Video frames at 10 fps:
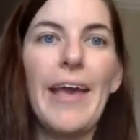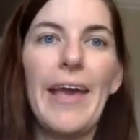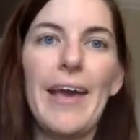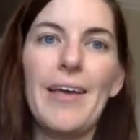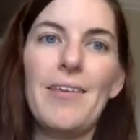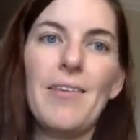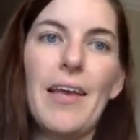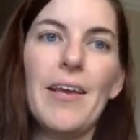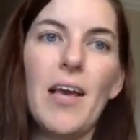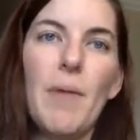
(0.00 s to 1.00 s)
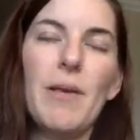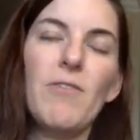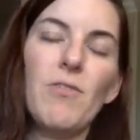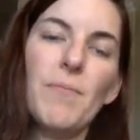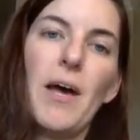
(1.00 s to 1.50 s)
and like
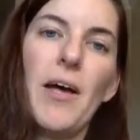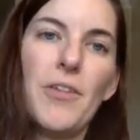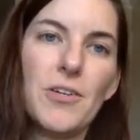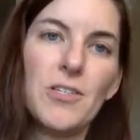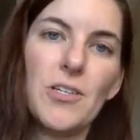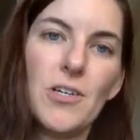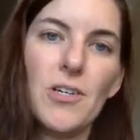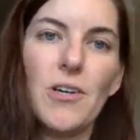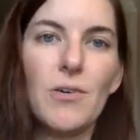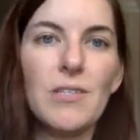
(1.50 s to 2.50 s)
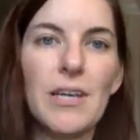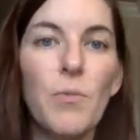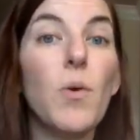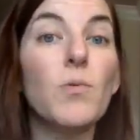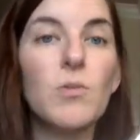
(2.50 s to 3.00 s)
coming from other certain notes,
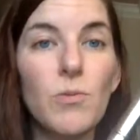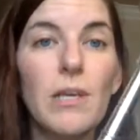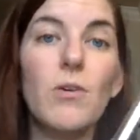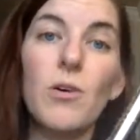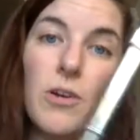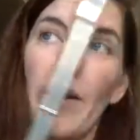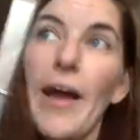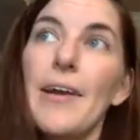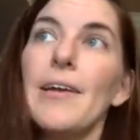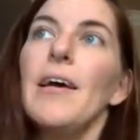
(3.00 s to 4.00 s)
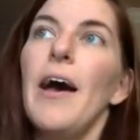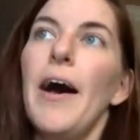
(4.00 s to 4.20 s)
it won't squeak or crack.